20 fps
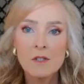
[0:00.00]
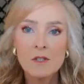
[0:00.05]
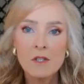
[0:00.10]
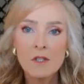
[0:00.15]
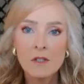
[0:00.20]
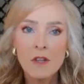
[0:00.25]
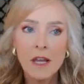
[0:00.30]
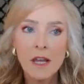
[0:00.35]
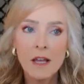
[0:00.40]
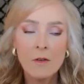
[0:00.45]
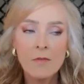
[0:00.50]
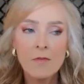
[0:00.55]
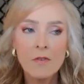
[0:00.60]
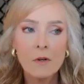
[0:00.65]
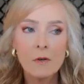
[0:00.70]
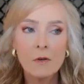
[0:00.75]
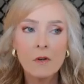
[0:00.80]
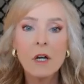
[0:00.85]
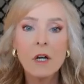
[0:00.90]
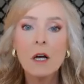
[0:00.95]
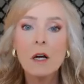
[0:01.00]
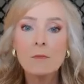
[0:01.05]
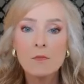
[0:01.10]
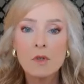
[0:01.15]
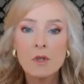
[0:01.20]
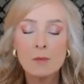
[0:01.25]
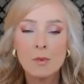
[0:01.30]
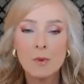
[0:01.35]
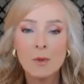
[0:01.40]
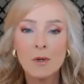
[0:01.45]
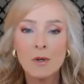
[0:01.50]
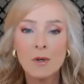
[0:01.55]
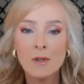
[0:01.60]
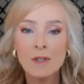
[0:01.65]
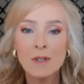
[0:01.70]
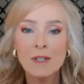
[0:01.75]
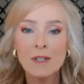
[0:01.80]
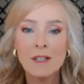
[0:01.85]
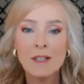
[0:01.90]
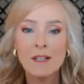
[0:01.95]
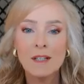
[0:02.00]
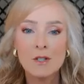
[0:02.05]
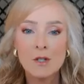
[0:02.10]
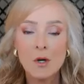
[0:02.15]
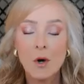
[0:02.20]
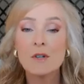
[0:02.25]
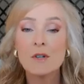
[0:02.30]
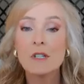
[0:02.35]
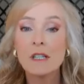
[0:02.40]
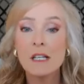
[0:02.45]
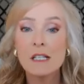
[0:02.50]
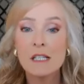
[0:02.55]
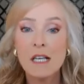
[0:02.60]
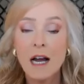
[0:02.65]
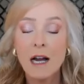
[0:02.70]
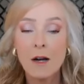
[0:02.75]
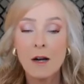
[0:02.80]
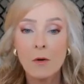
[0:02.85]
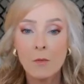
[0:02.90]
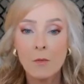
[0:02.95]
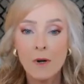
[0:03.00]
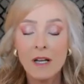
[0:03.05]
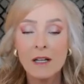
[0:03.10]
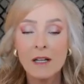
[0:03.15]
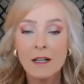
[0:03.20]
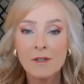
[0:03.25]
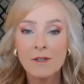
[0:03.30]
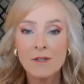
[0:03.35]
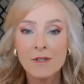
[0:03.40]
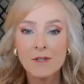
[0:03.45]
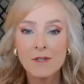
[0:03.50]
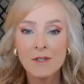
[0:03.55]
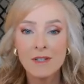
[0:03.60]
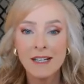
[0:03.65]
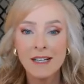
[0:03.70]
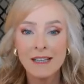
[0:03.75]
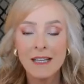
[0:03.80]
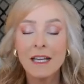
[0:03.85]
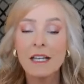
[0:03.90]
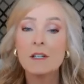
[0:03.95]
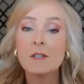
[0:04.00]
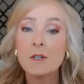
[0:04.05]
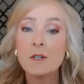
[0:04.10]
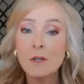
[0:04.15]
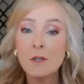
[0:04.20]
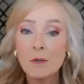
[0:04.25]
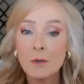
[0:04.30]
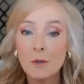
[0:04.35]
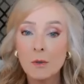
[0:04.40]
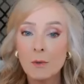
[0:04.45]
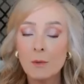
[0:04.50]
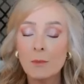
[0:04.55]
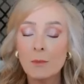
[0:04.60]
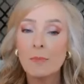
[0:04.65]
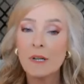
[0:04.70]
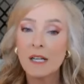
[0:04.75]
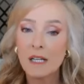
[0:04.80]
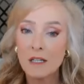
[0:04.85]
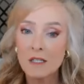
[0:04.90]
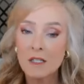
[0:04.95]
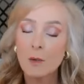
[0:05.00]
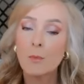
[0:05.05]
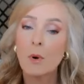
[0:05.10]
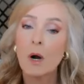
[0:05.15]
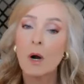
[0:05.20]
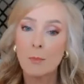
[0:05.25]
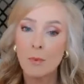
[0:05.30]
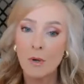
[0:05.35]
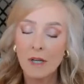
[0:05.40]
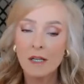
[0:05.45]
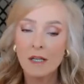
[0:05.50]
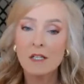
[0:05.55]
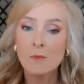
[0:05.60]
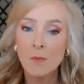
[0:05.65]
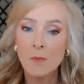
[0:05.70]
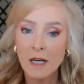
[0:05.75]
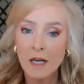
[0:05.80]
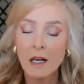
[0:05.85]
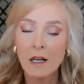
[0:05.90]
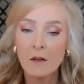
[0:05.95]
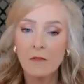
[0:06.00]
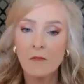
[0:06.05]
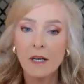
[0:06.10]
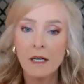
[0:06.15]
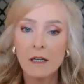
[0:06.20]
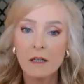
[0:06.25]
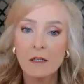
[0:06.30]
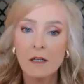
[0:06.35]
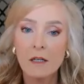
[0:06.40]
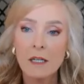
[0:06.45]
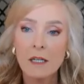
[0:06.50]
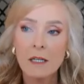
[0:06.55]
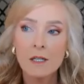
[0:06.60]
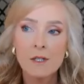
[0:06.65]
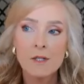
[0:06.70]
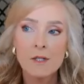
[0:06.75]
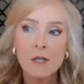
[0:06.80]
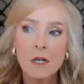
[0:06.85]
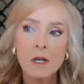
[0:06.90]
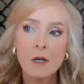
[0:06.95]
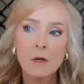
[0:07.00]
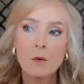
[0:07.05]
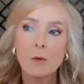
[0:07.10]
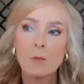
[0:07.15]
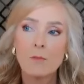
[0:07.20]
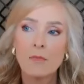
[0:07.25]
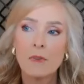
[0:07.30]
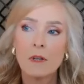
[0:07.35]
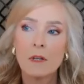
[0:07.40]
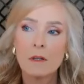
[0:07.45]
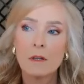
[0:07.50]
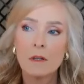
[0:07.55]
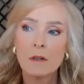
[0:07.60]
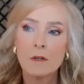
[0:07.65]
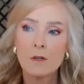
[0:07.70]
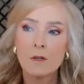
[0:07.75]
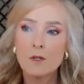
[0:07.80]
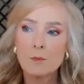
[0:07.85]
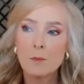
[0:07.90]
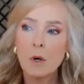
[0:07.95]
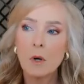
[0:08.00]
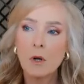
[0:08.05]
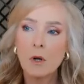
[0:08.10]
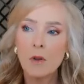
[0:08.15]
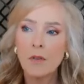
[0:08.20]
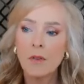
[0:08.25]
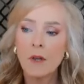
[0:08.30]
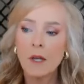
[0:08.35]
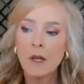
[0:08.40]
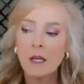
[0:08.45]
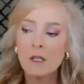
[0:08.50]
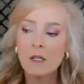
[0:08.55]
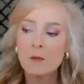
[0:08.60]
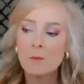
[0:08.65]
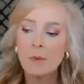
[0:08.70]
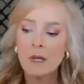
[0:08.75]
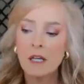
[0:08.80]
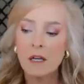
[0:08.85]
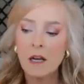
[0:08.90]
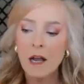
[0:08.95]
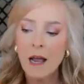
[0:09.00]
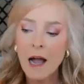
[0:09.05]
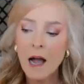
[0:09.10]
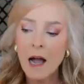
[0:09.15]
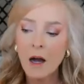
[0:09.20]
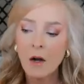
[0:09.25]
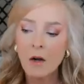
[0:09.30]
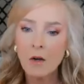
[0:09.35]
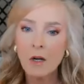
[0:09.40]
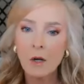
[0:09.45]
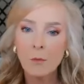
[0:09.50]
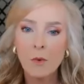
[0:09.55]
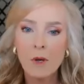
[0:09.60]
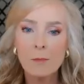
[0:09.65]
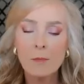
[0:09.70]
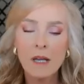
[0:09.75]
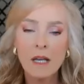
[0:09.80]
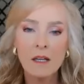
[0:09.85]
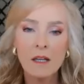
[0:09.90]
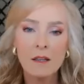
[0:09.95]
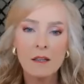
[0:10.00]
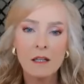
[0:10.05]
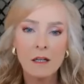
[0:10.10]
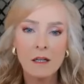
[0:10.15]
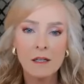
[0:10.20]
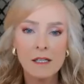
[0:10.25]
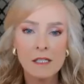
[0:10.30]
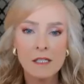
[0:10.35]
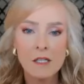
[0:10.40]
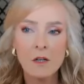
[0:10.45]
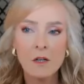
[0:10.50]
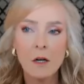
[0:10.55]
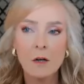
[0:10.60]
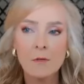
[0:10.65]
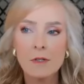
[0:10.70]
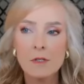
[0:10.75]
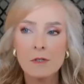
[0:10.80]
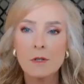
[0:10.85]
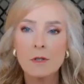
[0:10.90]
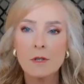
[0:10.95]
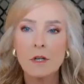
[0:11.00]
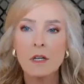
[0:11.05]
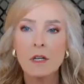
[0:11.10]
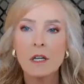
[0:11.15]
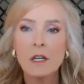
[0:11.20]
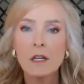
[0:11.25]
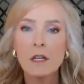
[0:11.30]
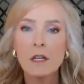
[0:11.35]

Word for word: do they feel comfortable charging these higher rents? And they do because the property has been elevated. So they're small things, but how can we make the leasing office look